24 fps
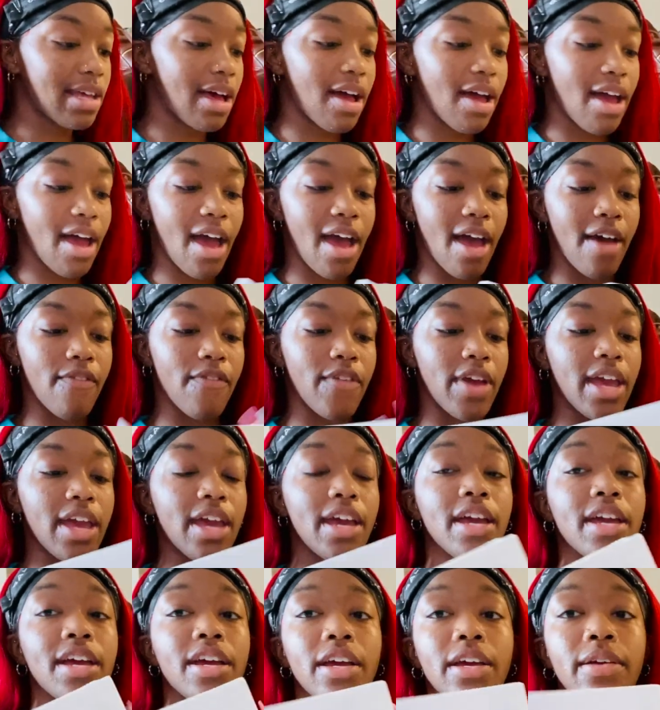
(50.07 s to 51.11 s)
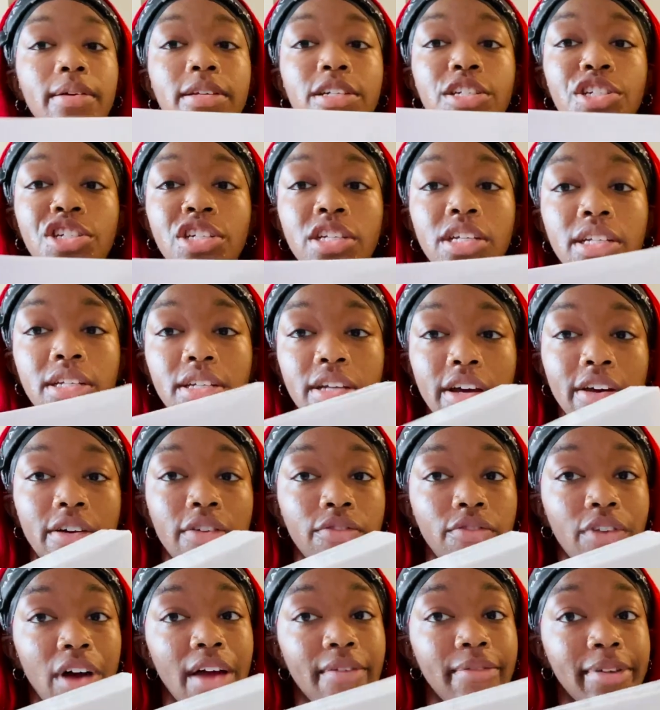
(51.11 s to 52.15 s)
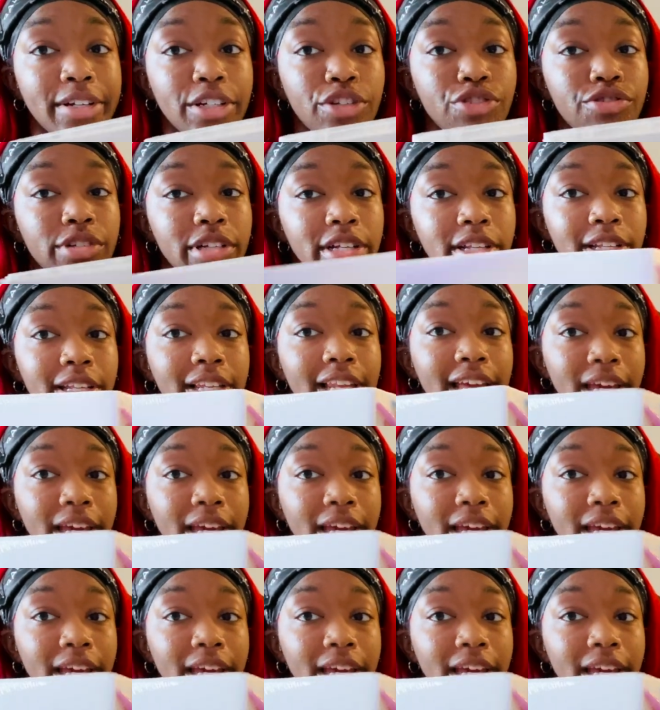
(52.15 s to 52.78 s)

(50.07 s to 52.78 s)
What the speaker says: I have a sheet of 500